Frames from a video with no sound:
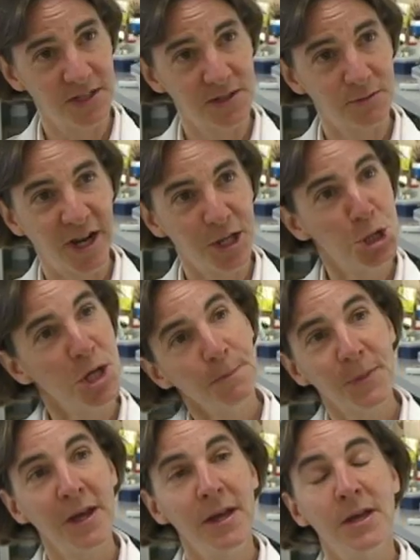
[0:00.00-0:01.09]
this strategy.
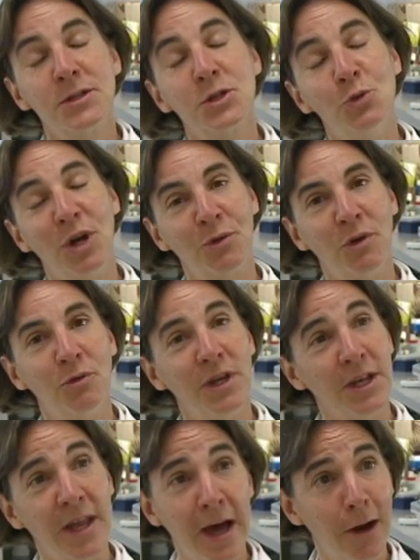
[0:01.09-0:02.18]
So what we're
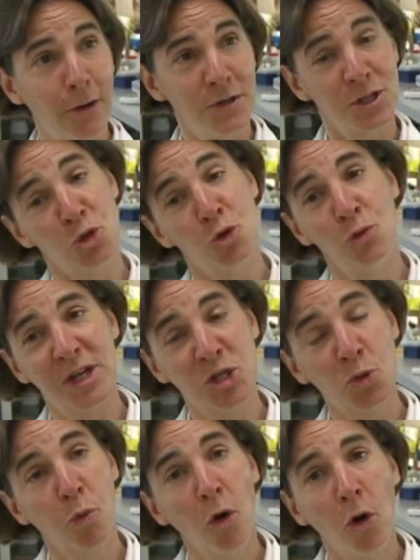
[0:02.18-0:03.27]
doing now is to
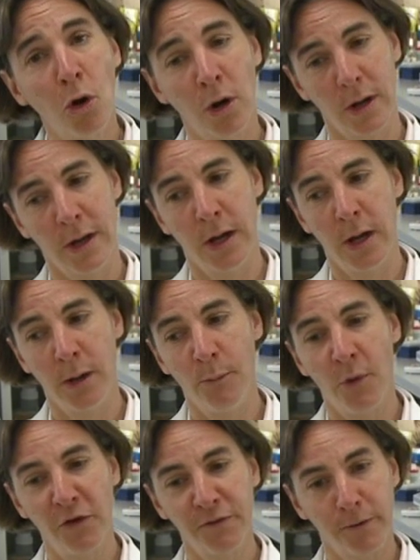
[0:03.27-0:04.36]
explore
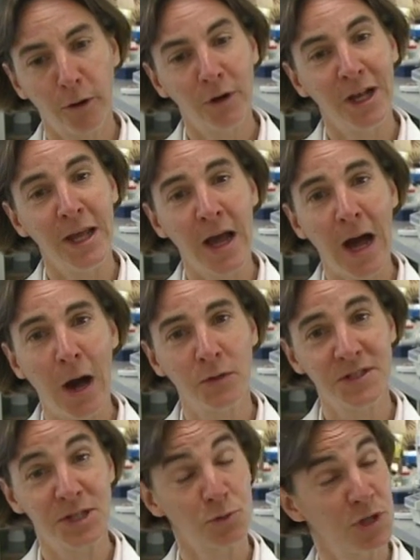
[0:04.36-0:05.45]
more thoroughly how
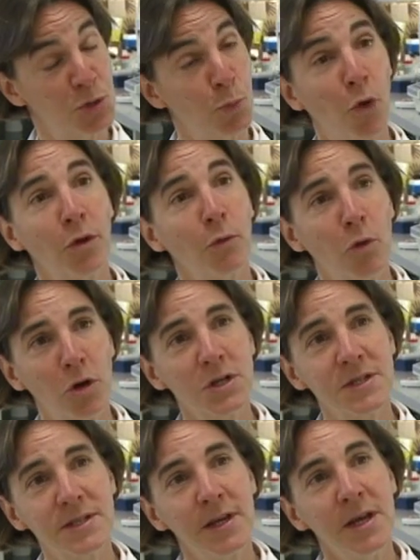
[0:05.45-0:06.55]
this transporter
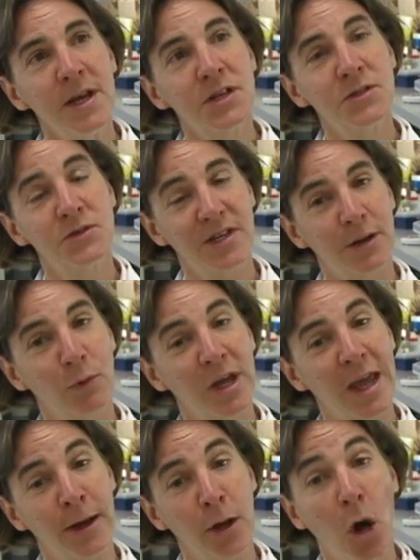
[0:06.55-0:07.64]
works, so that we
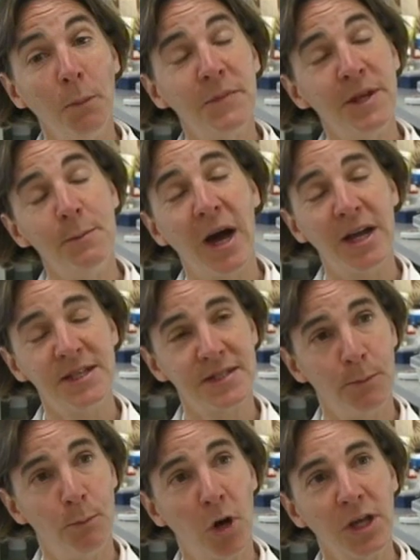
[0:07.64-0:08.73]
can optimize
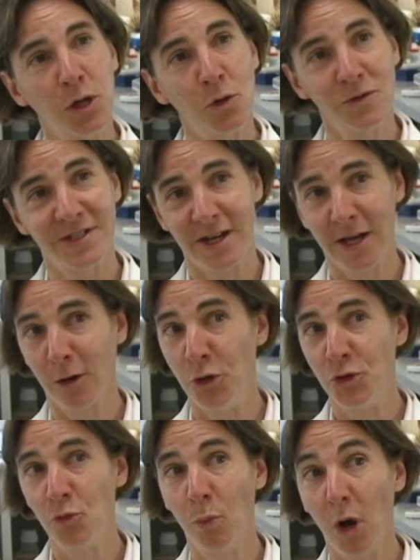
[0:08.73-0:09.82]
some molecules that are
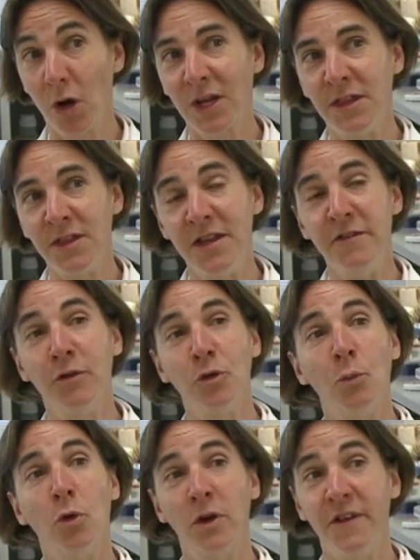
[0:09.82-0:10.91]
going to block it
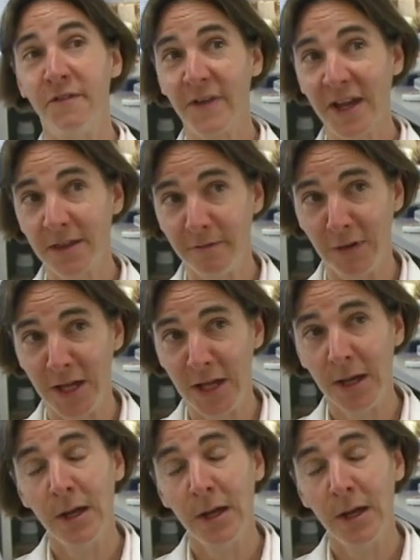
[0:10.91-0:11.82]
even more effectively.